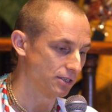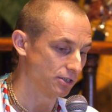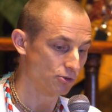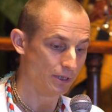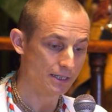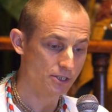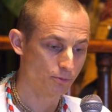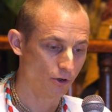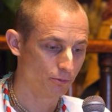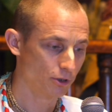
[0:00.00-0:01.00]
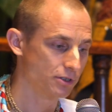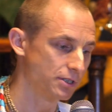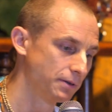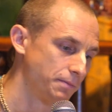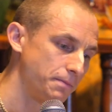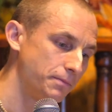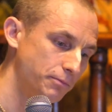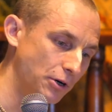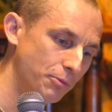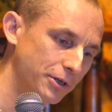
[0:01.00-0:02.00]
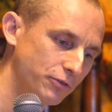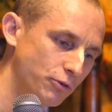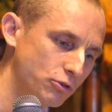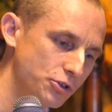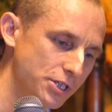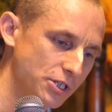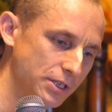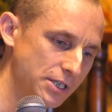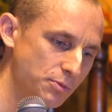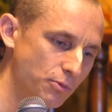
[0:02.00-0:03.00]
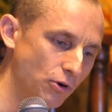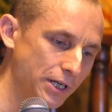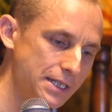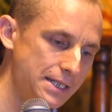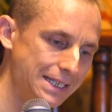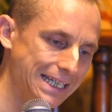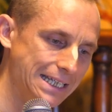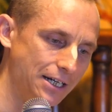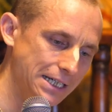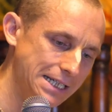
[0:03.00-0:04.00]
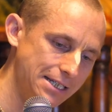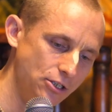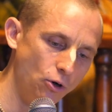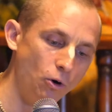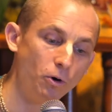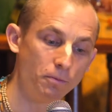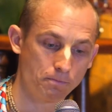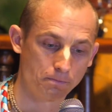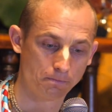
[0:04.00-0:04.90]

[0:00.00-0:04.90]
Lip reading: So in this purport, Prabhupada focuses on these points, that there is no...